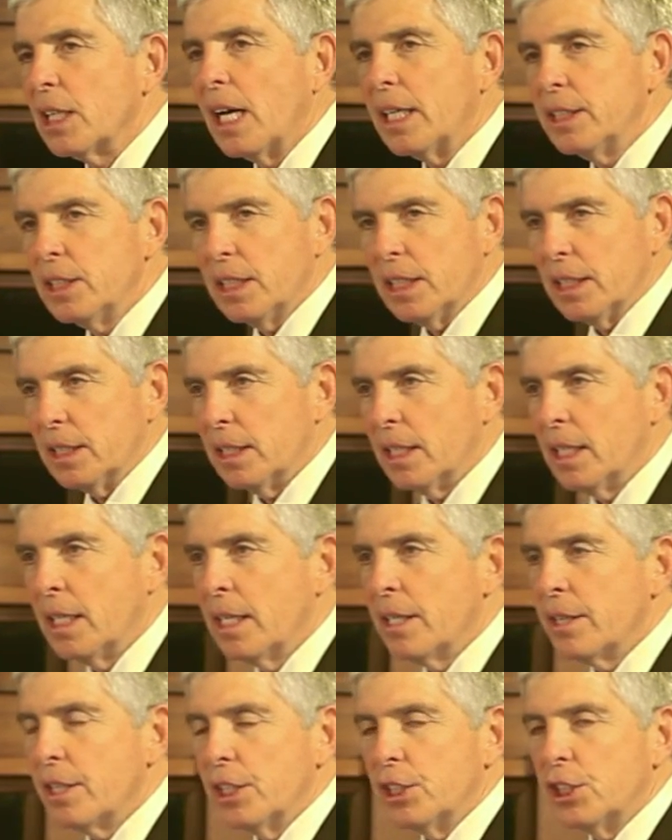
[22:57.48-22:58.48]
in
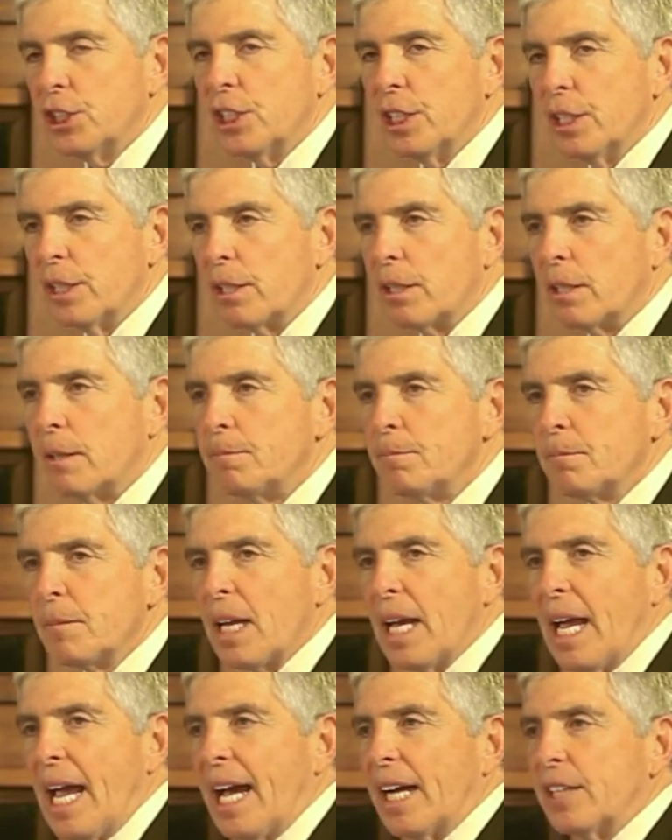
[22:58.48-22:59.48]
London this year
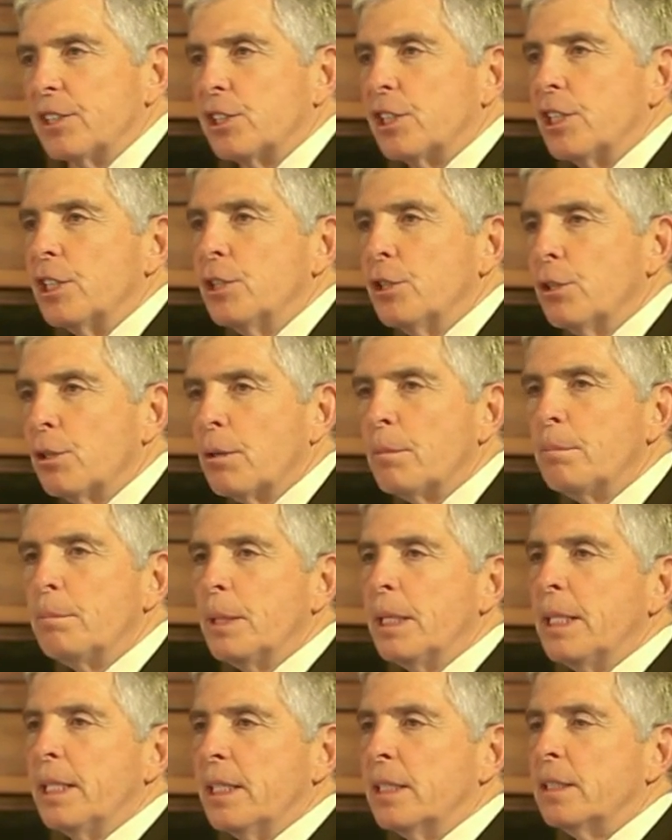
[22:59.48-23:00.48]
as the
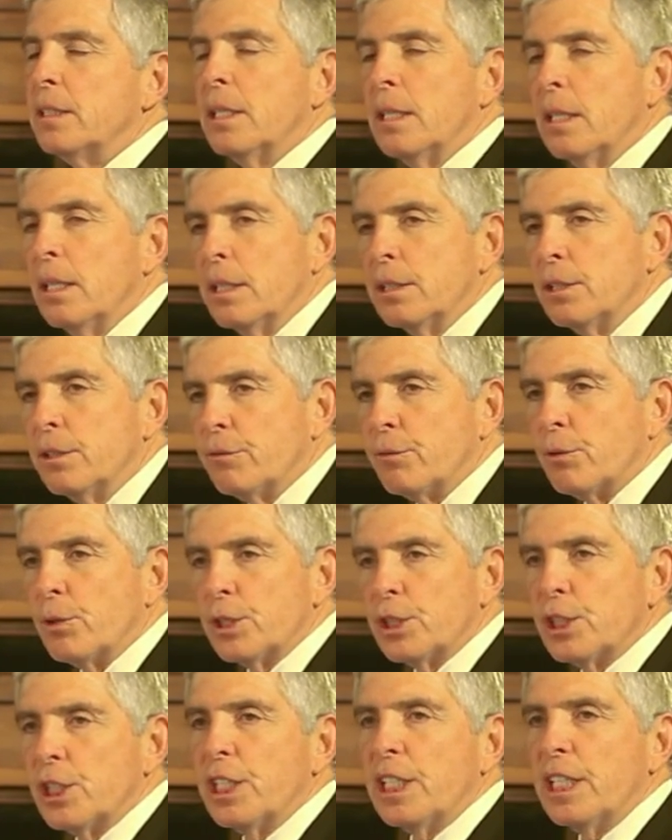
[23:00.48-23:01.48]
European
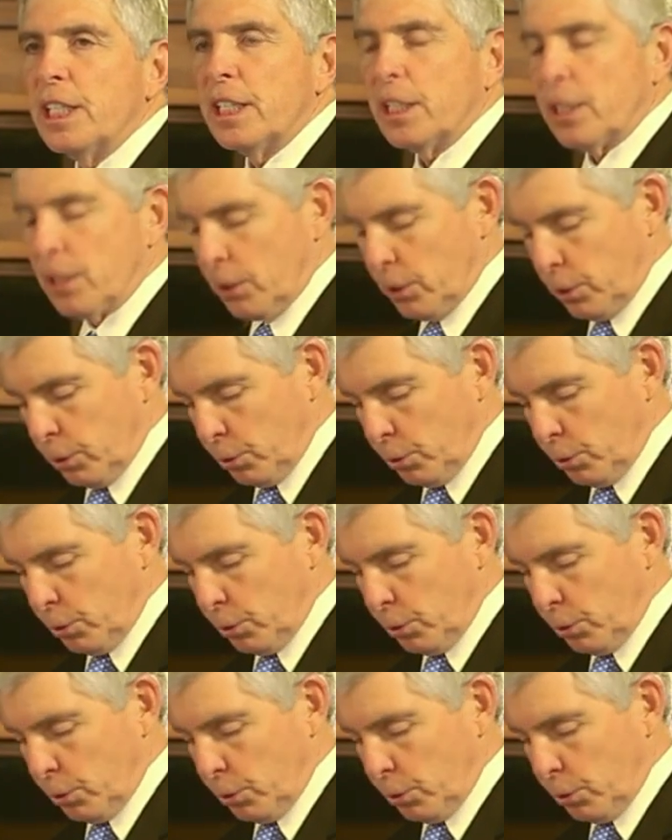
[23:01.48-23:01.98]
Diversity and